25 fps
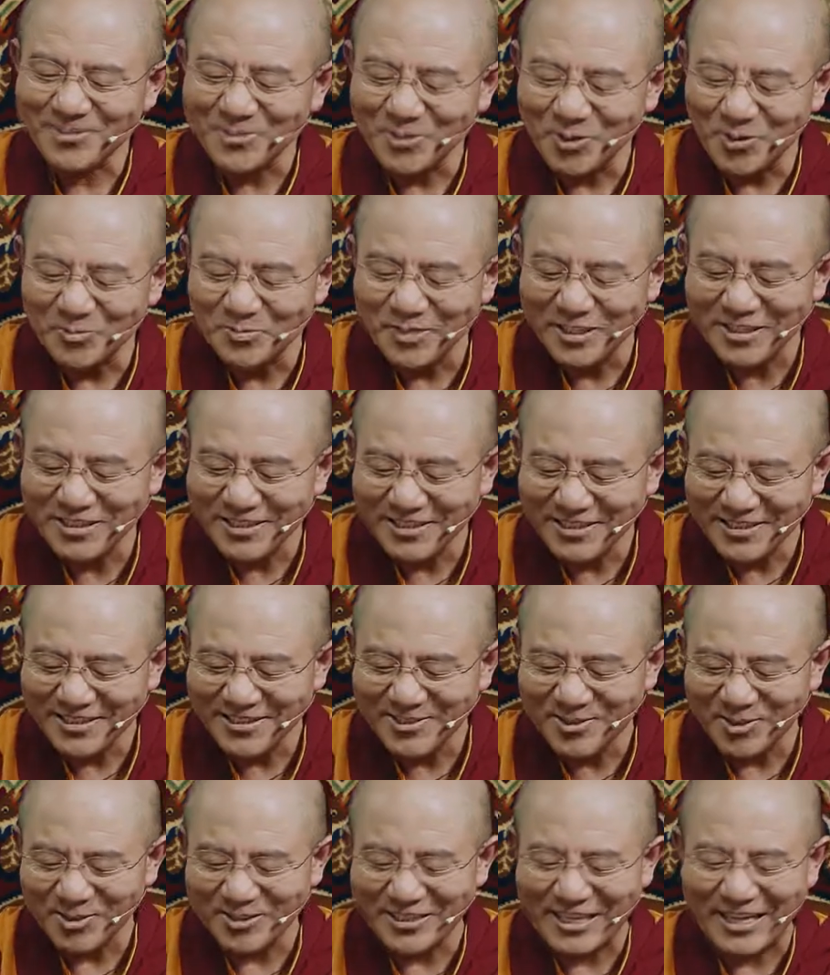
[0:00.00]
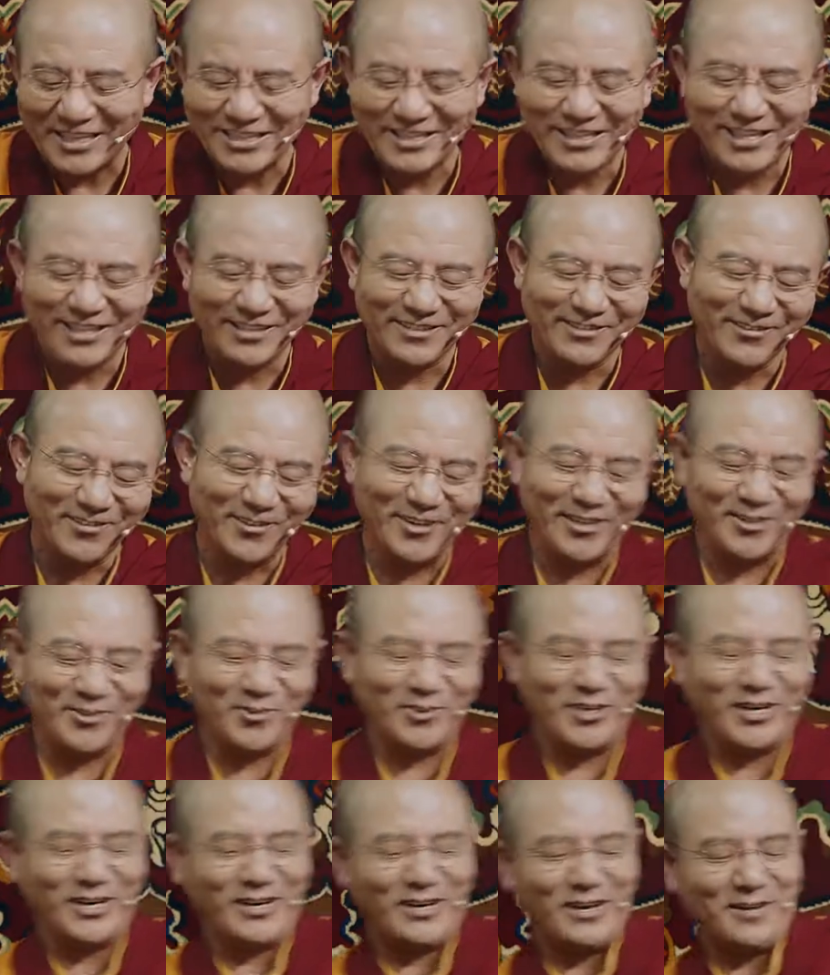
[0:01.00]
does not refer
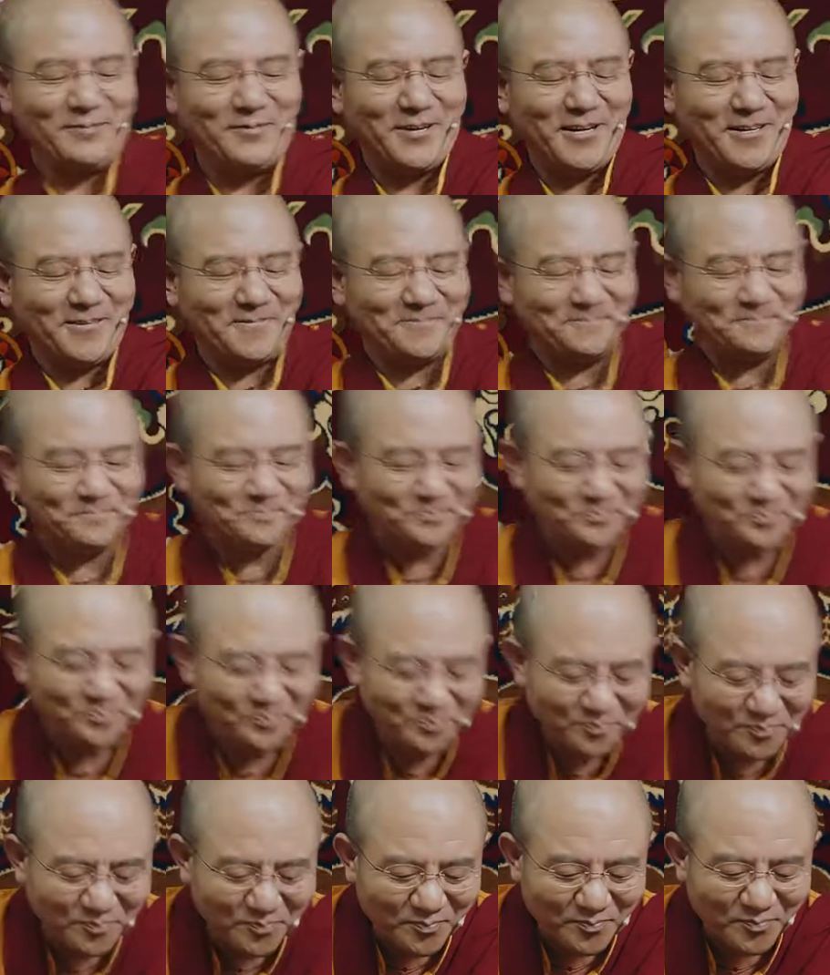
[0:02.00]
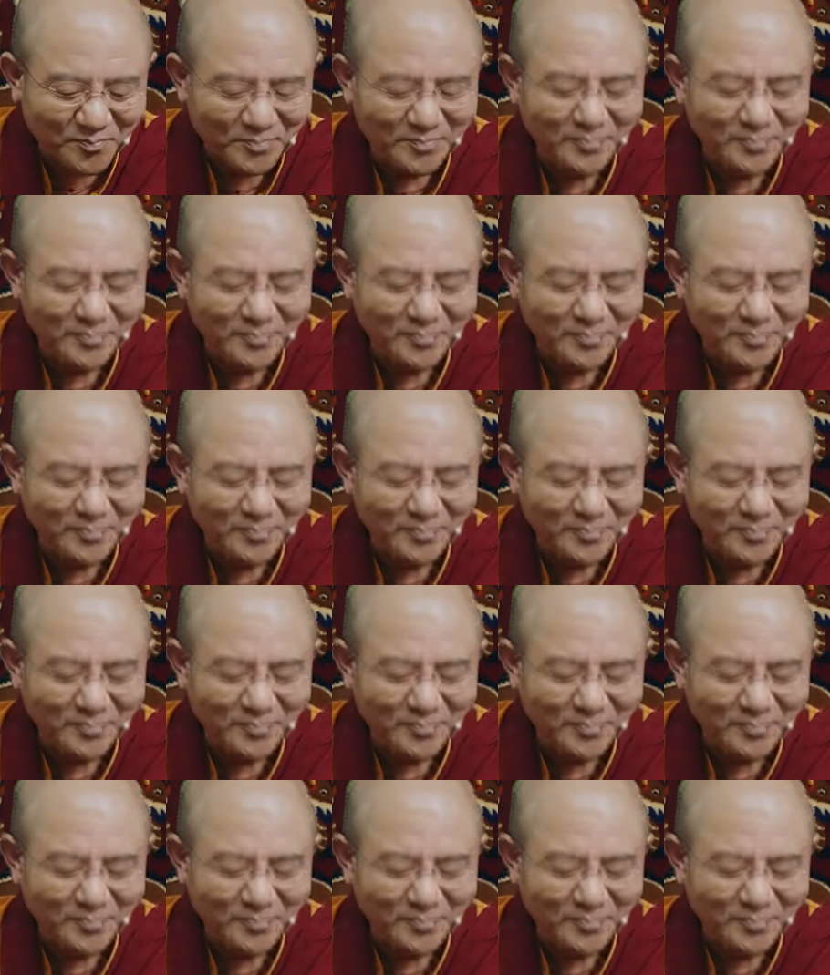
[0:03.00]
to the kind of